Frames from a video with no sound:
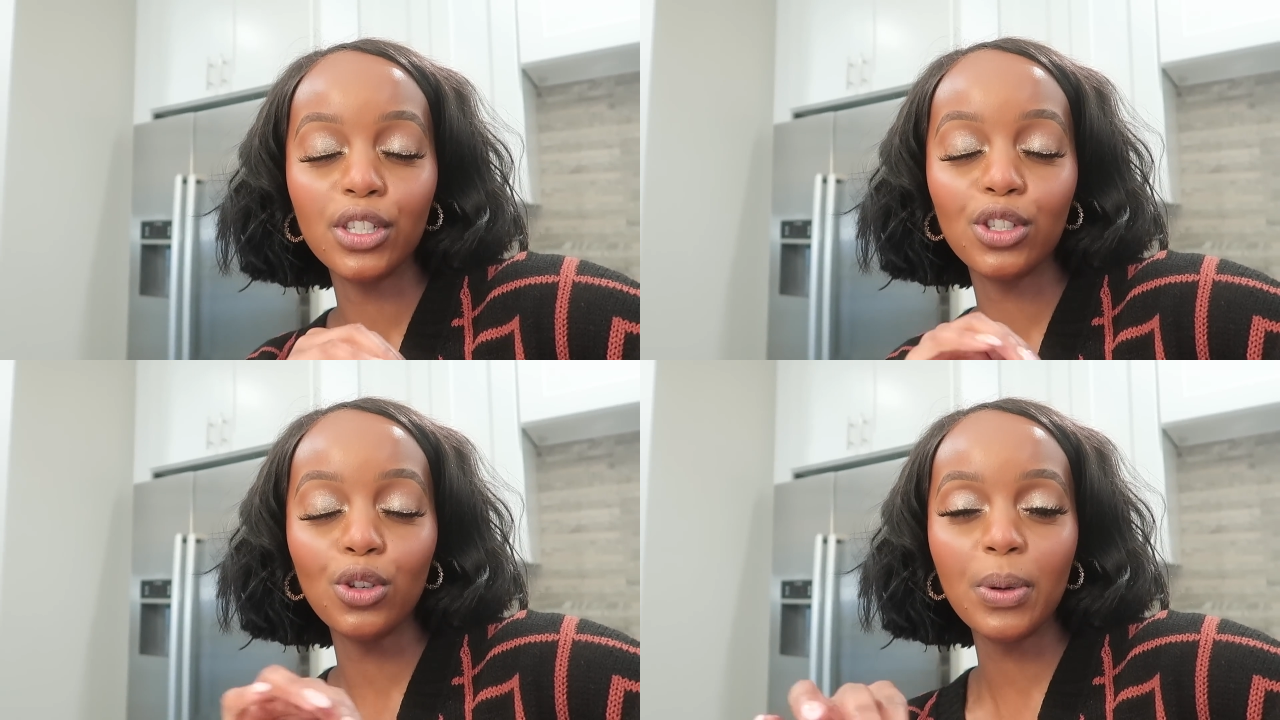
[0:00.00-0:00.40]

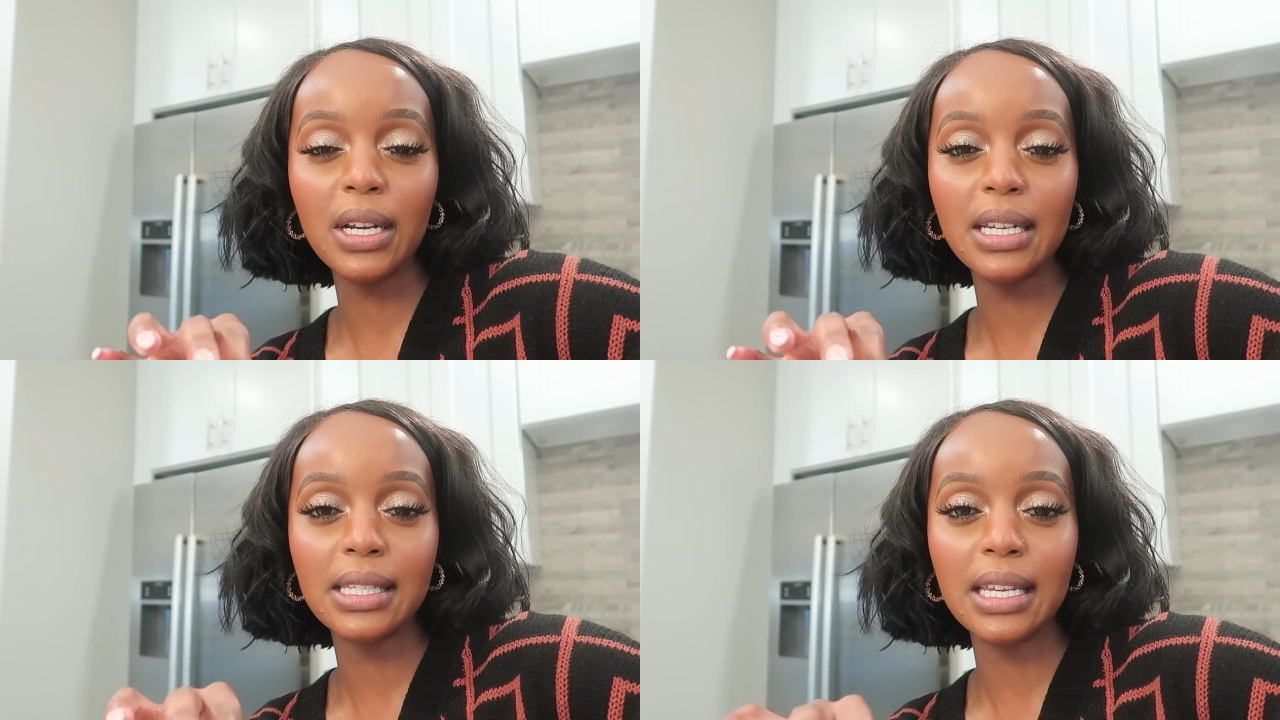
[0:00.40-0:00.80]
Super
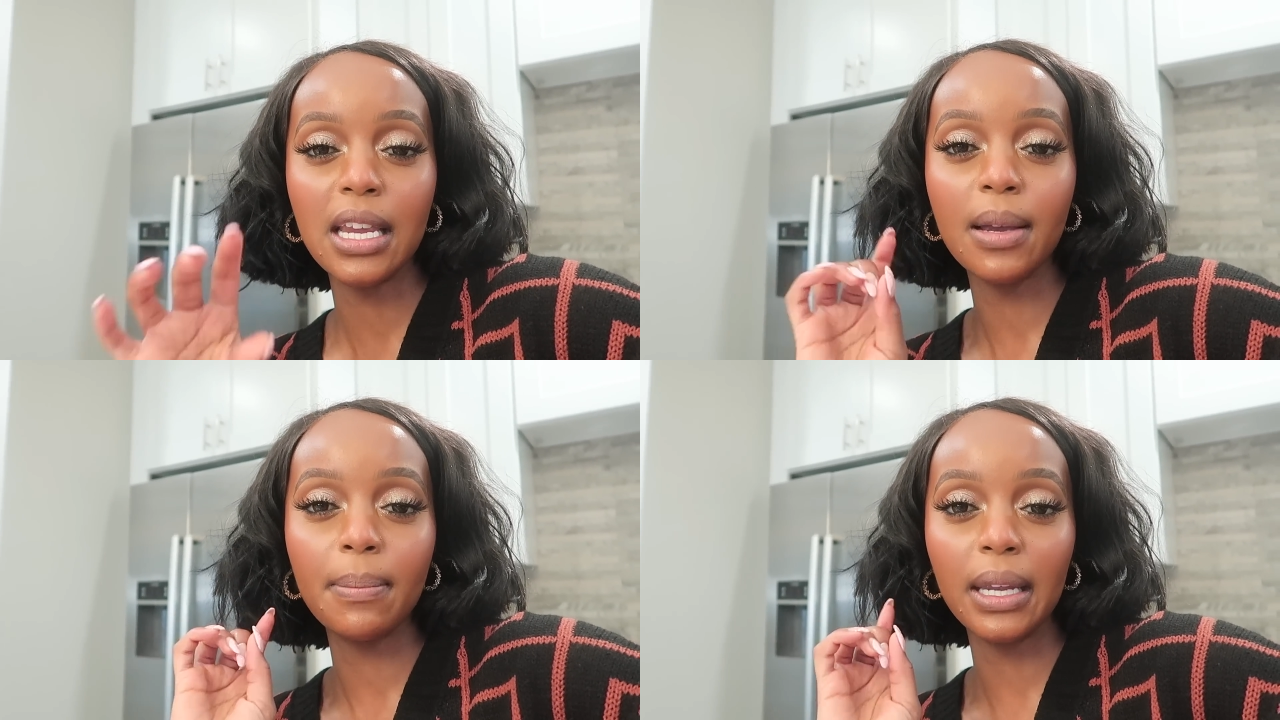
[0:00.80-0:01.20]

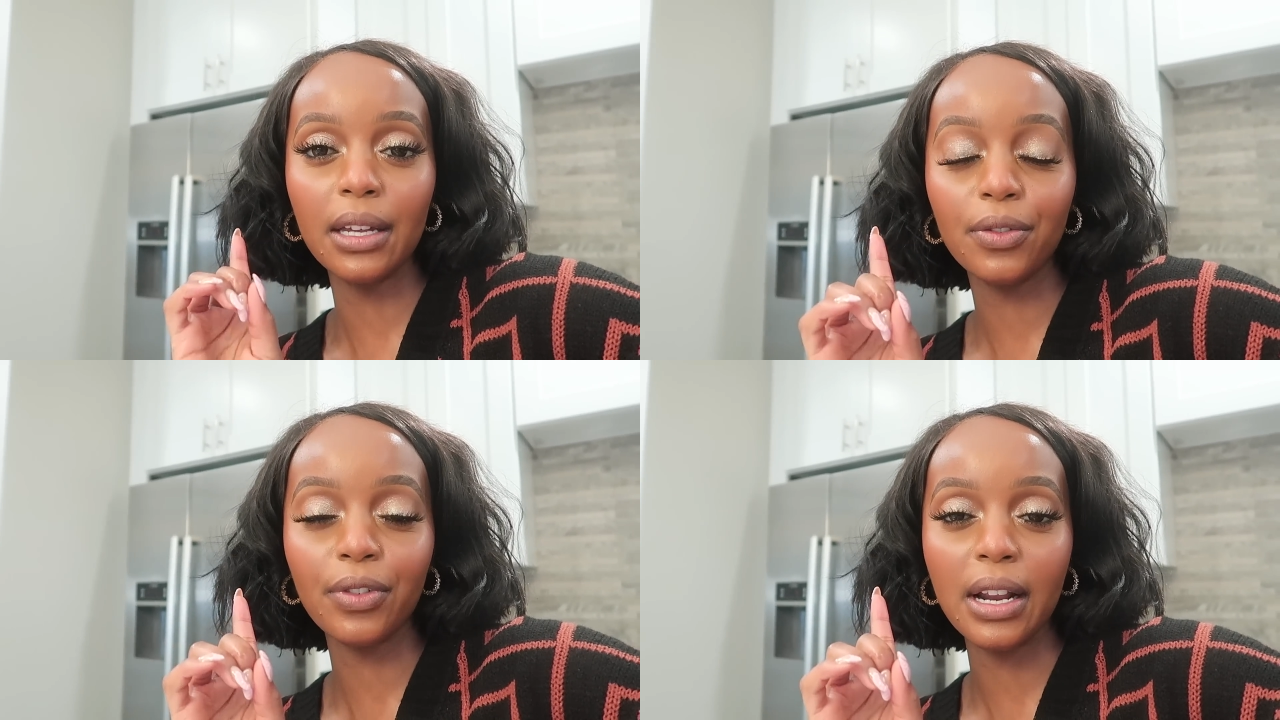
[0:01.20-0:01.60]
easy,
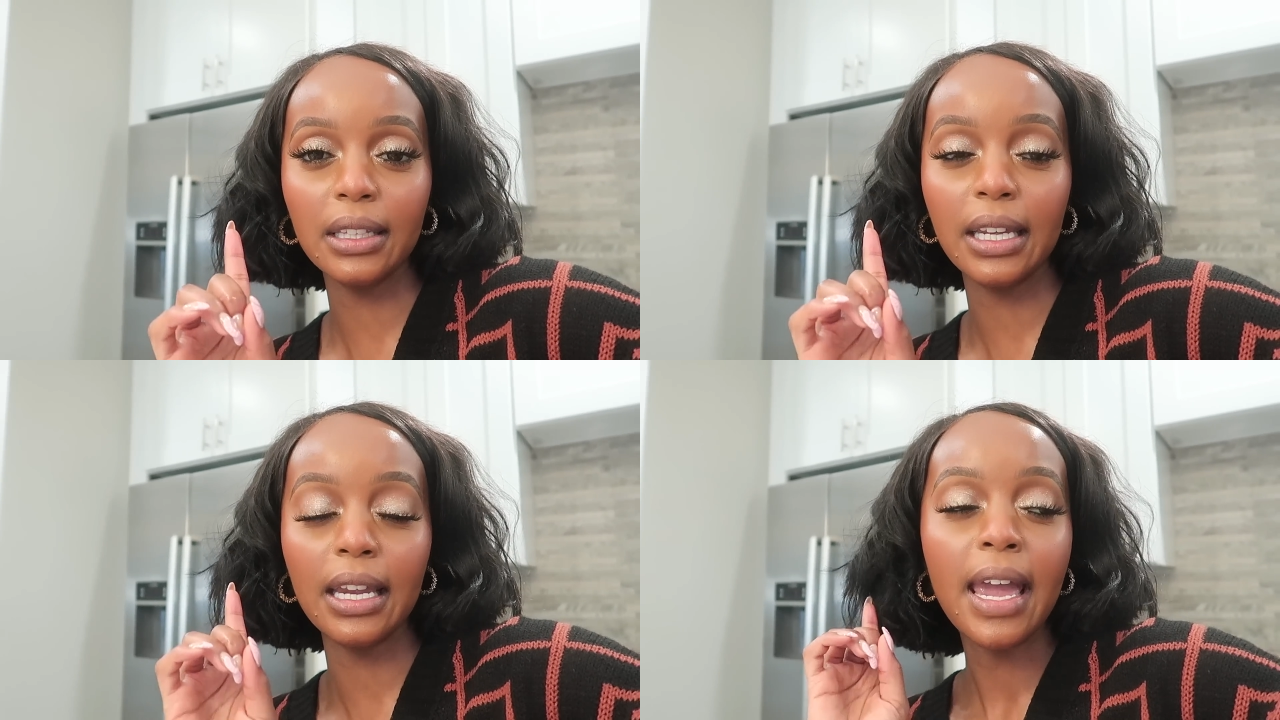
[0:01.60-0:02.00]
beginner
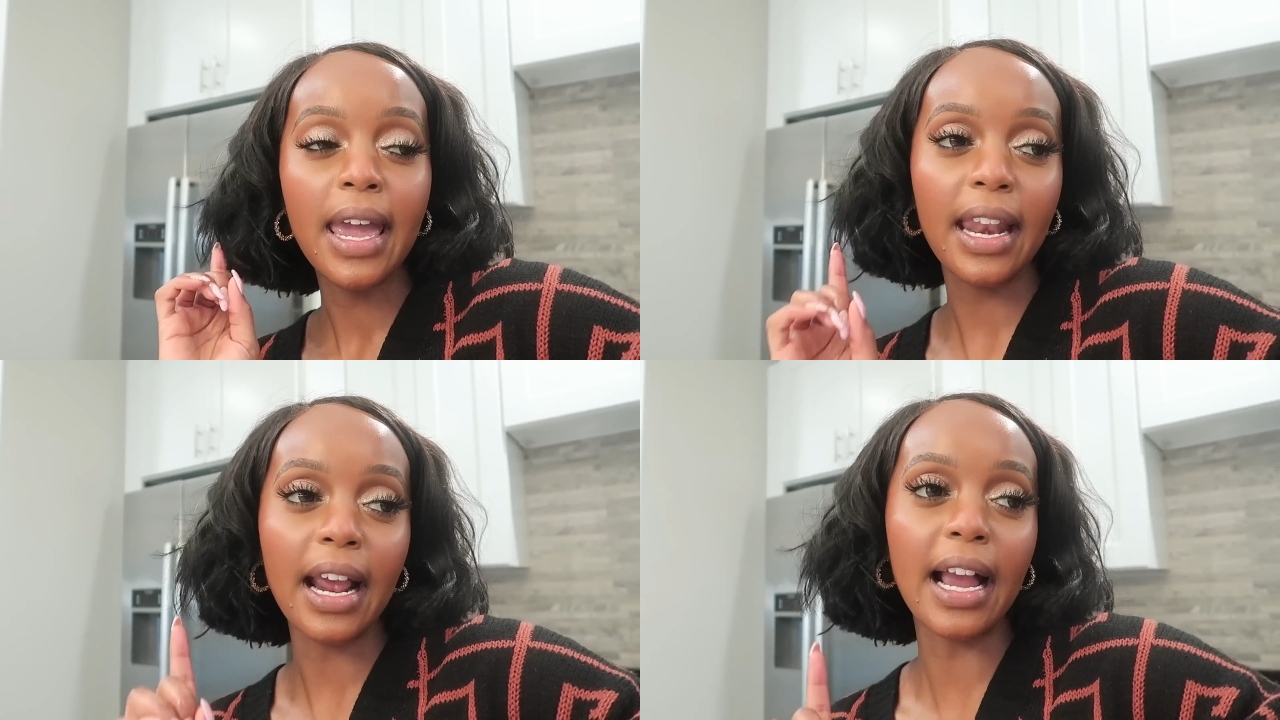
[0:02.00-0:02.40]
friendly,
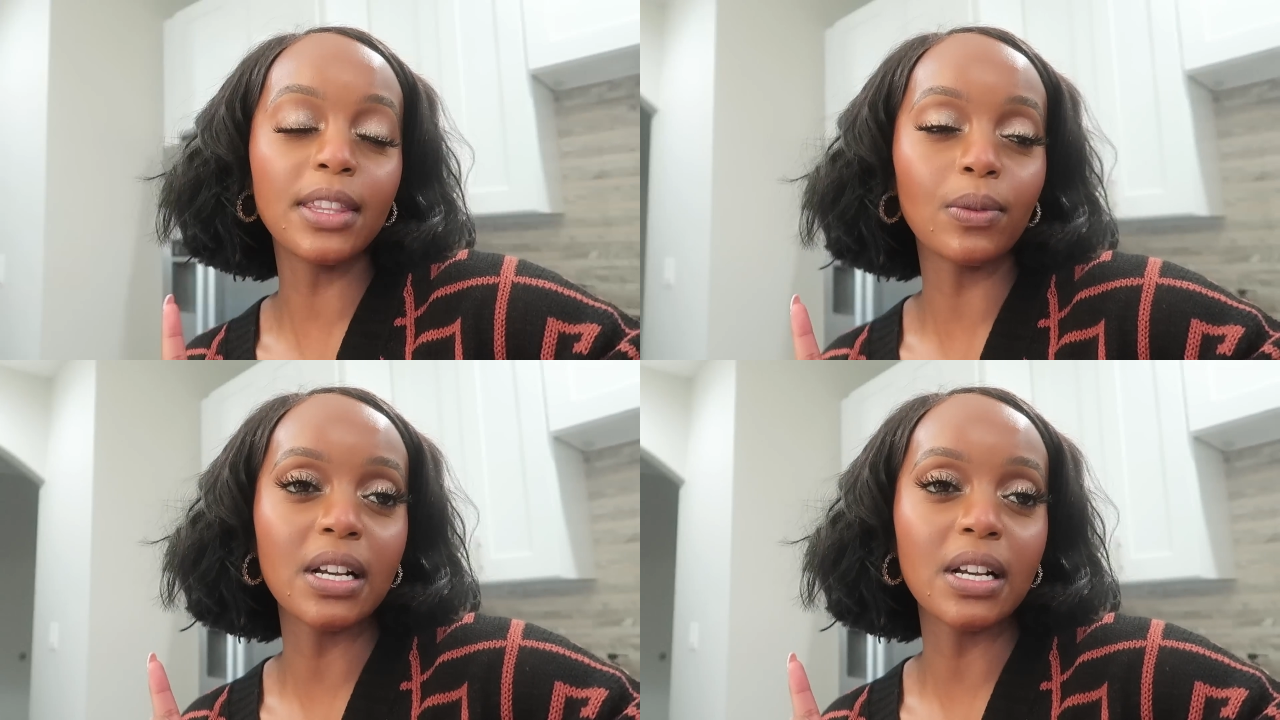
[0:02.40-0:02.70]
and I got the